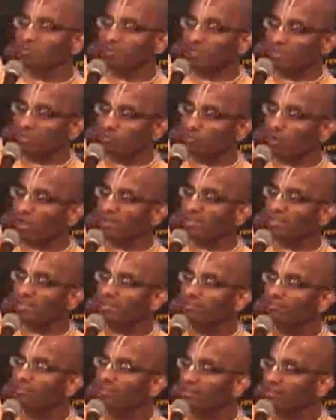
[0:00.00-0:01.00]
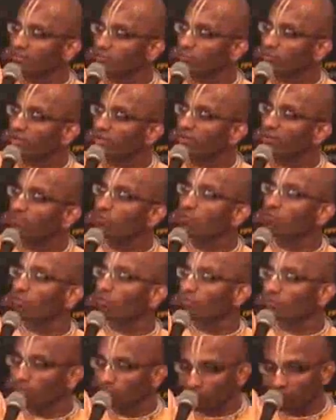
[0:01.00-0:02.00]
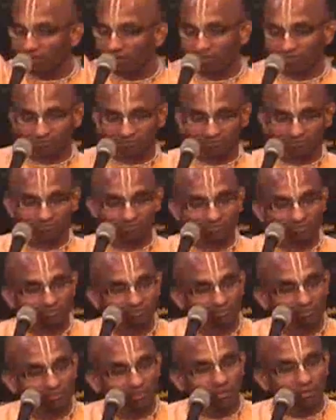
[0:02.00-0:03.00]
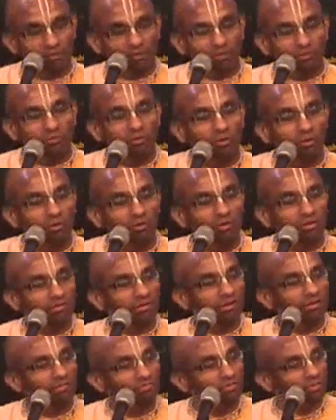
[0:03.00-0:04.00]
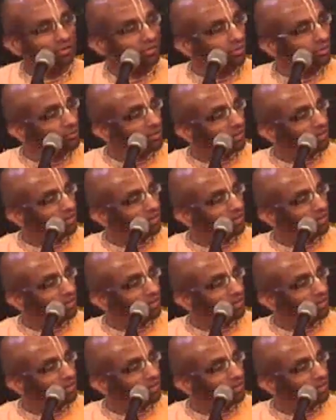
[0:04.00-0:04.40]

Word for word: me, there's one evil you can remove from the world. So he said, if you give me